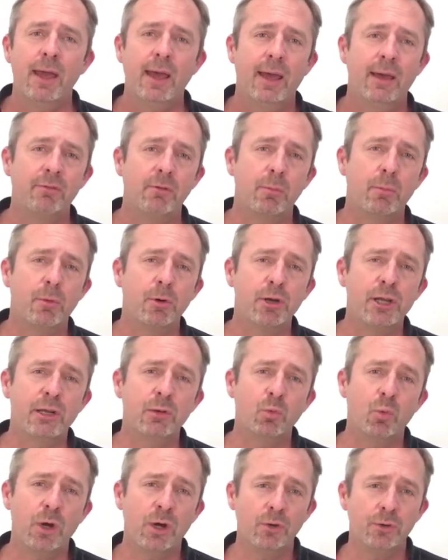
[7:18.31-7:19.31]
Have a
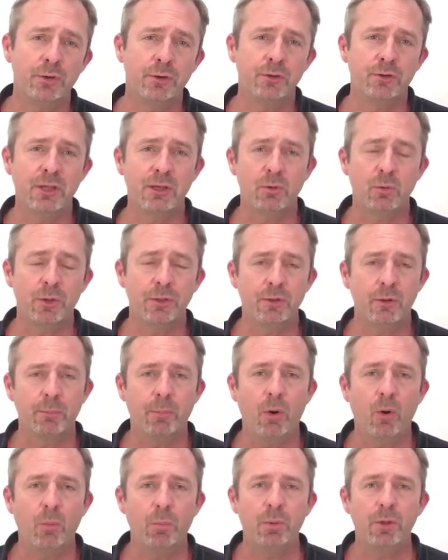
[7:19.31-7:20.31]
marine welder deal with your
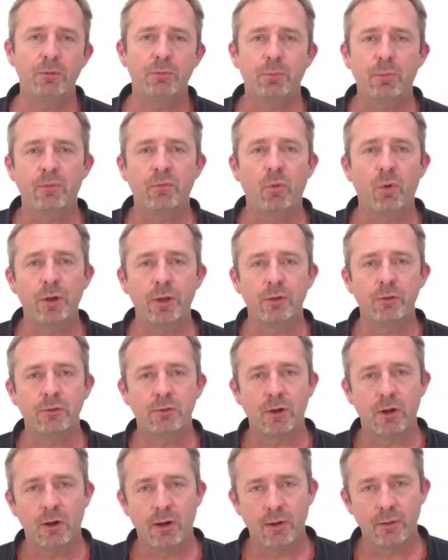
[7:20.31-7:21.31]
pulpits before you
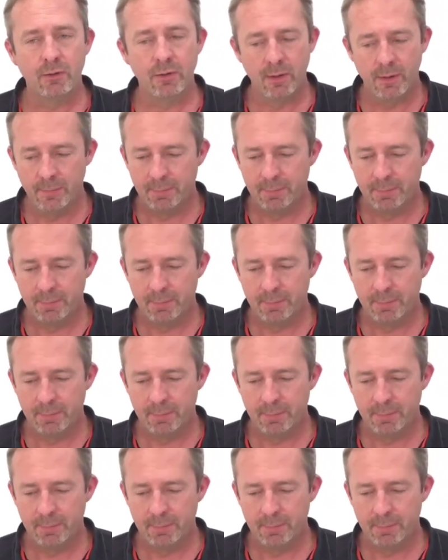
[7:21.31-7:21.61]
start.